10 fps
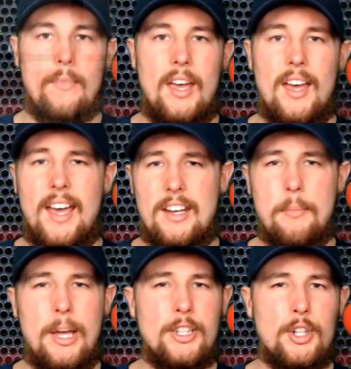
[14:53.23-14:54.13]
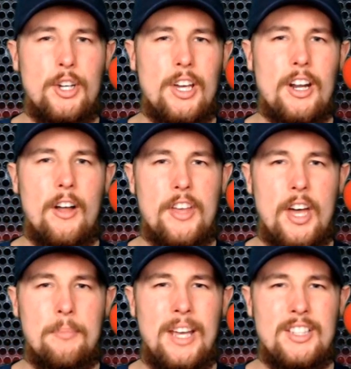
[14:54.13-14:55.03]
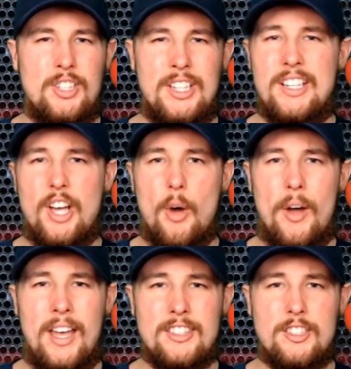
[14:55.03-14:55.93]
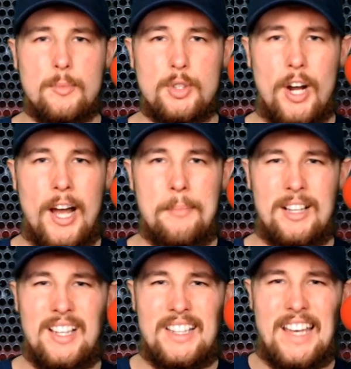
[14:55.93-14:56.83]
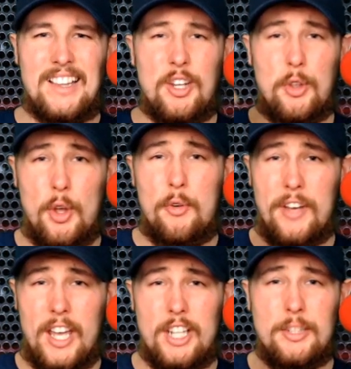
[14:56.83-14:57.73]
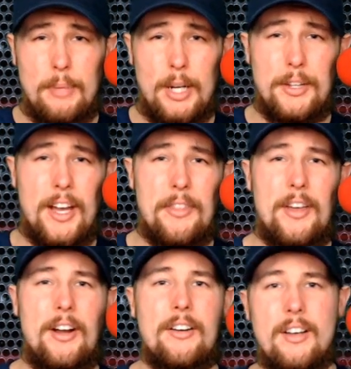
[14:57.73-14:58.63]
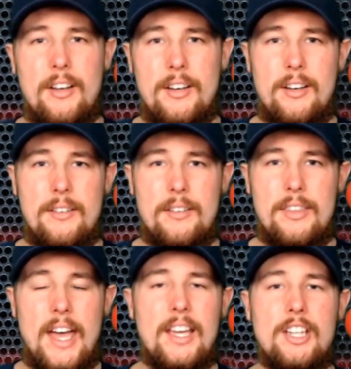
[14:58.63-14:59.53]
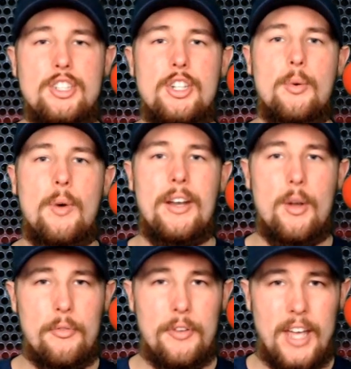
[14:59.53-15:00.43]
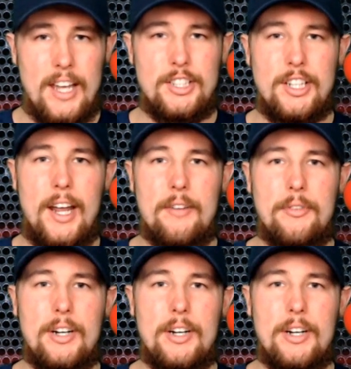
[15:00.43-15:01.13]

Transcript: Hey, to make sure you get all the updates, you need to go ahead and subscribe and click that little notification bell down there. That gets you a notification every